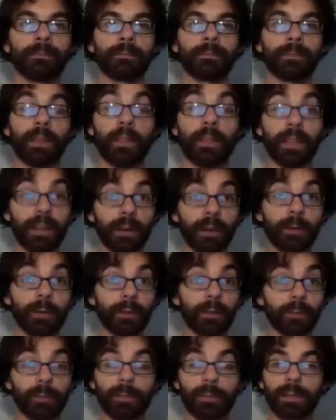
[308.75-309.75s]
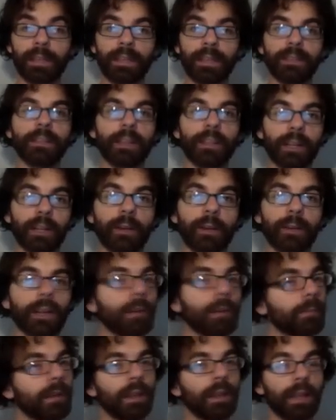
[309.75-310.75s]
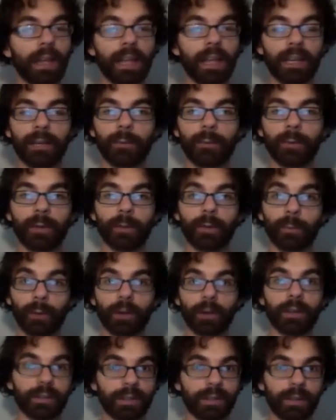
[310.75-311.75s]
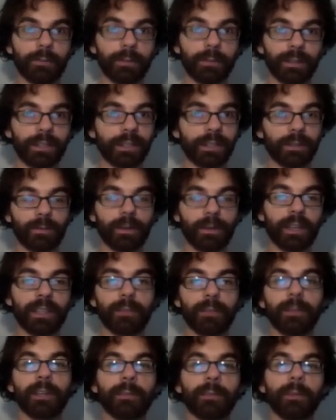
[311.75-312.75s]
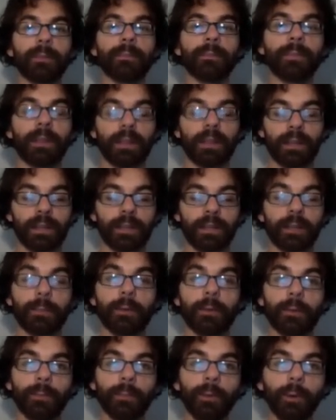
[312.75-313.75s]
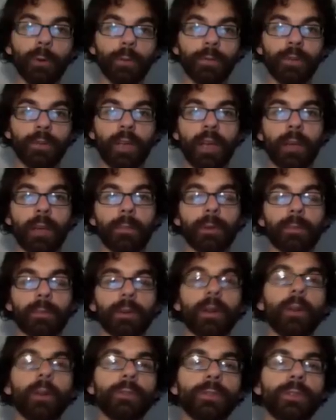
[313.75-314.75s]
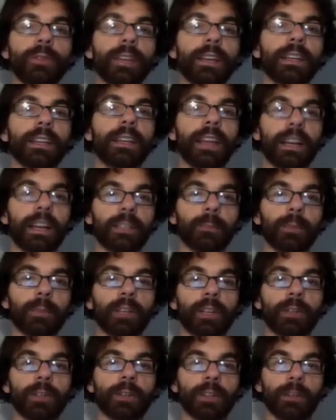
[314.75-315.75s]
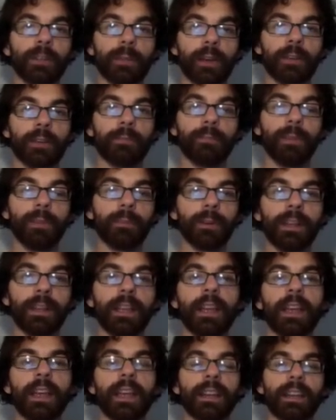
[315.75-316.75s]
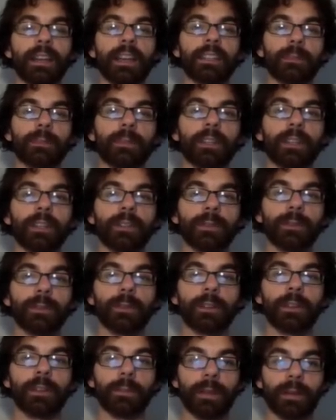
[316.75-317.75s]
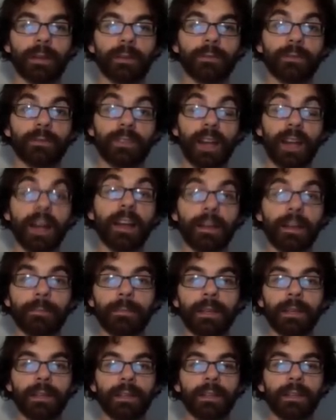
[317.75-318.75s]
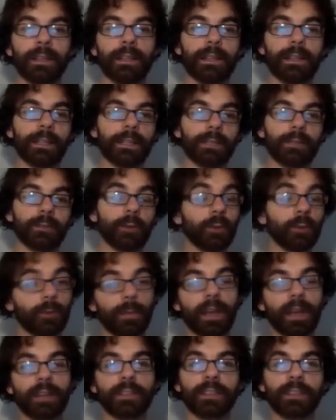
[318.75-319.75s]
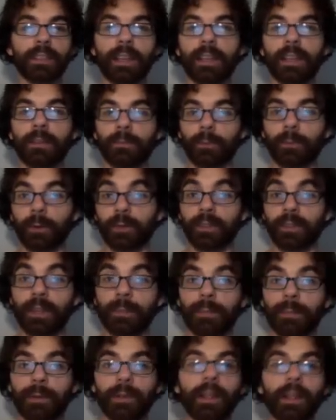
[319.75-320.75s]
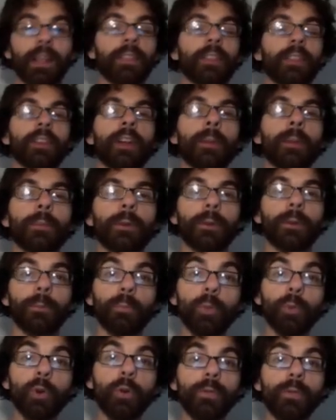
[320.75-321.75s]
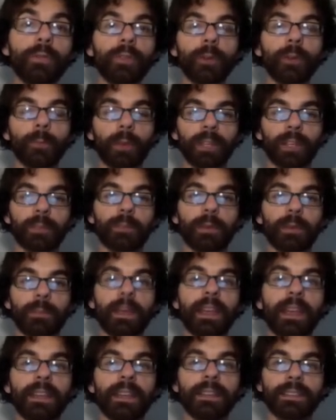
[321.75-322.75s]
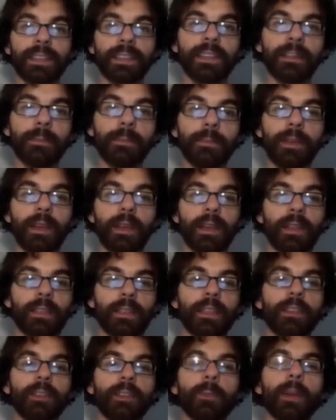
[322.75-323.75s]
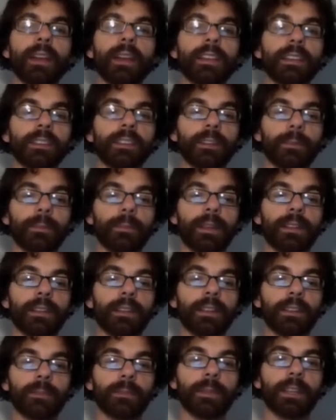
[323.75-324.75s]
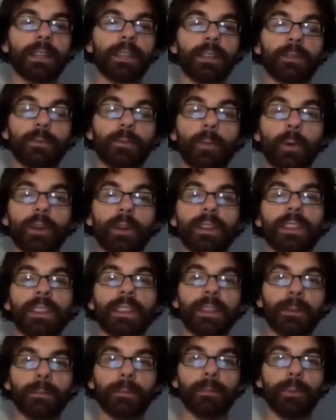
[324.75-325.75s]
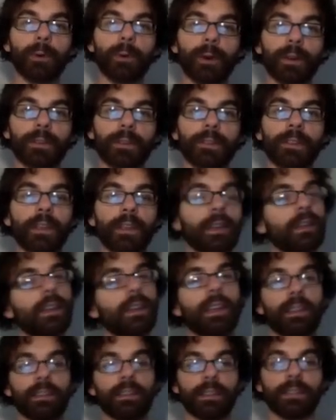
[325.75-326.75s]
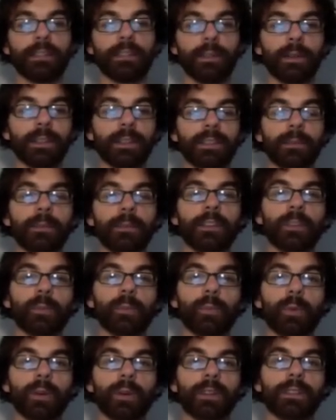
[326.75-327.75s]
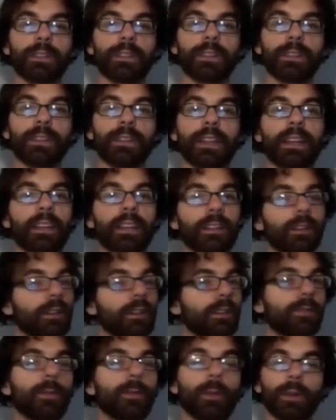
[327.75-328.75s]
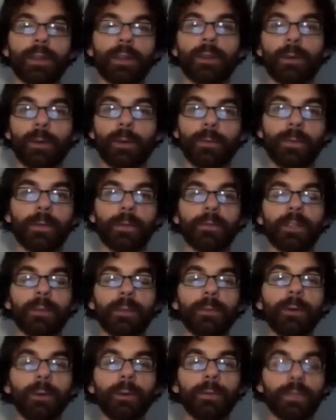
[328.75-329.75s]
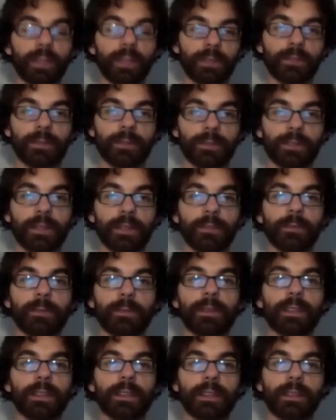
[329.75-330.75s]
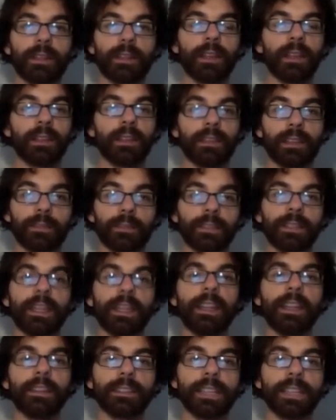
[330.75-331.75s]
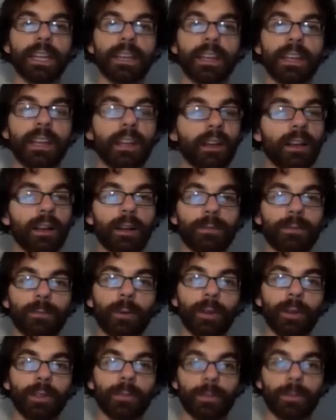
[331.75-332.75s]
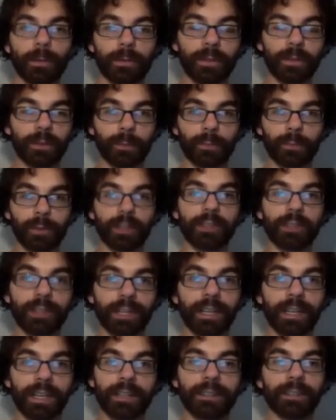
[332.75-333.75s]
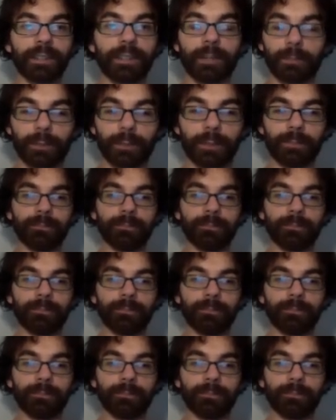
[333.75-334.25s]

Now that algorithm would be easy to code up, and it would work definitely to find the minimum number of moves, but it would also take an exponential amount of memory and an exponential amount of time. So you imagine that, for example, the number of moves that must be made is m, then you might end up making as many as 4 to the m boards. And considering some of these boards can take 40 or 50 moves, as you'll see from the given data set, 4 to the 50 is a pretty gigantic number.